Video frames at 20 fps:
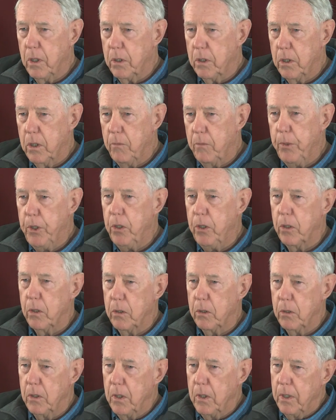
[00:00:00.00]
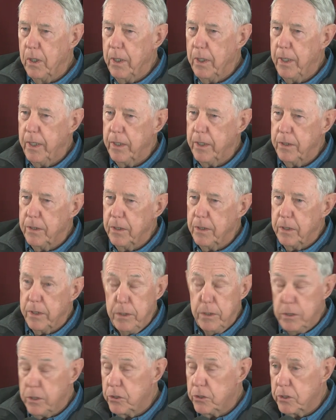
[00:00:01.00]
come here. And
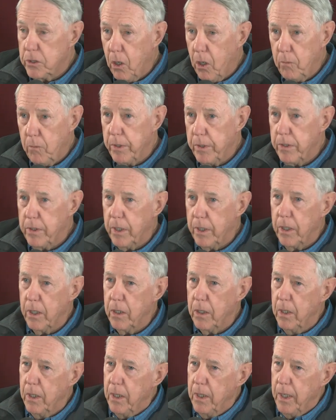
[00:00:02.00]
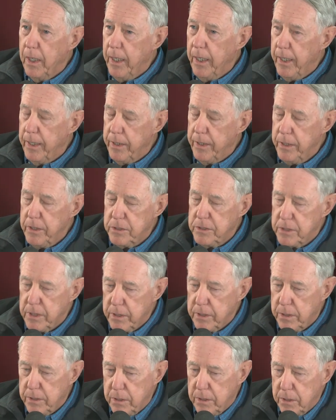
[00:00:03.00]
he just saw me there, and he
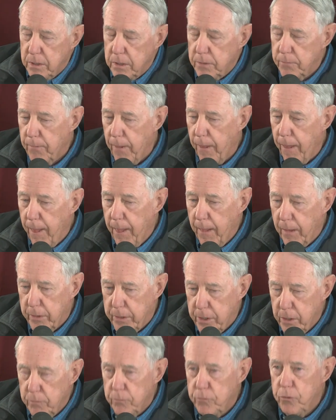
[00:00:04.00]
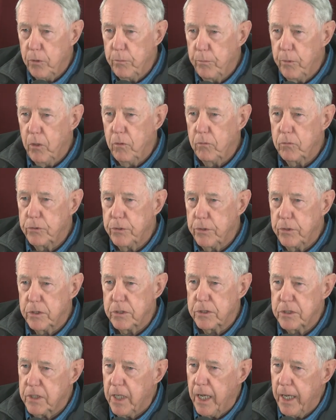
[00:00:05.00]
said, took me over to the
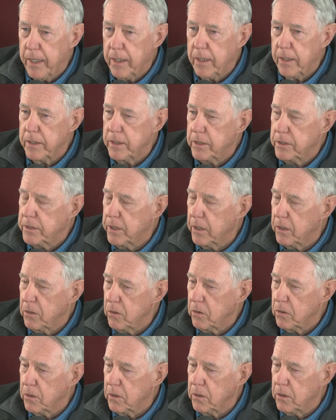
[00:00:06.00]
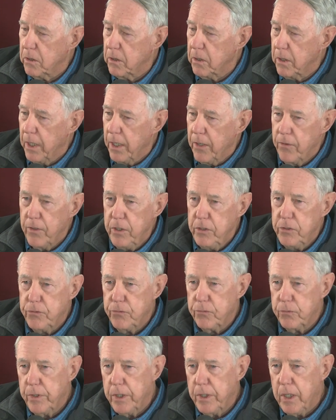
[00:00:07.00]
side, and he said, look, these
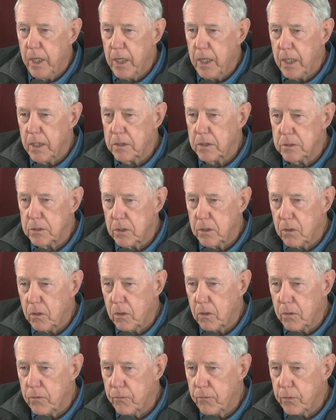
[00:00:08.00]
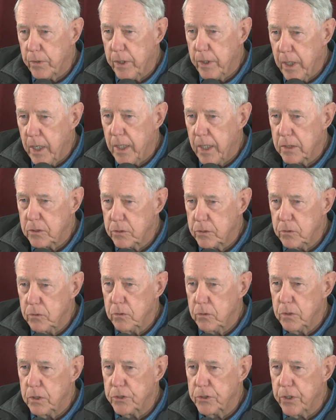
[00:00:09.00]
three guys are three guys
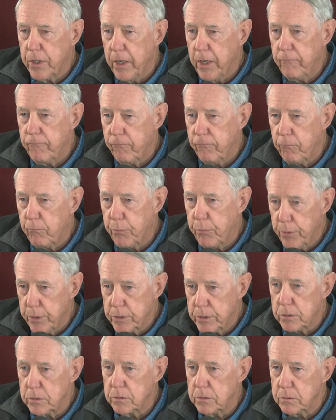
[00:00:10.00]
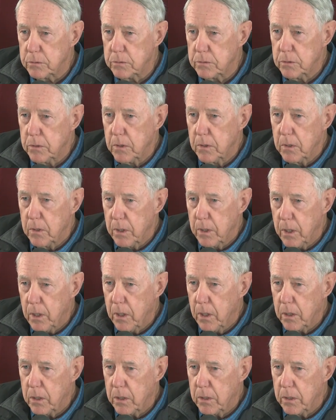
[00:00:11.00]
who escaped from prison
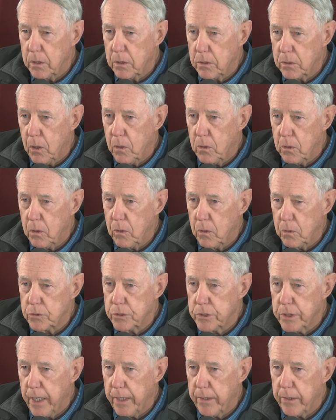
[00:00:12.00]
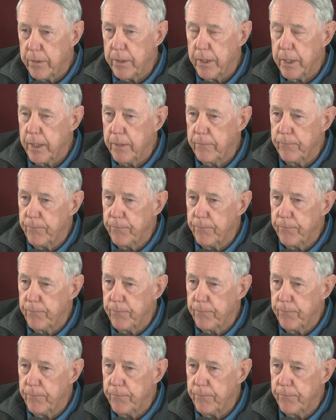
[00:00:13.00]
on Saturday.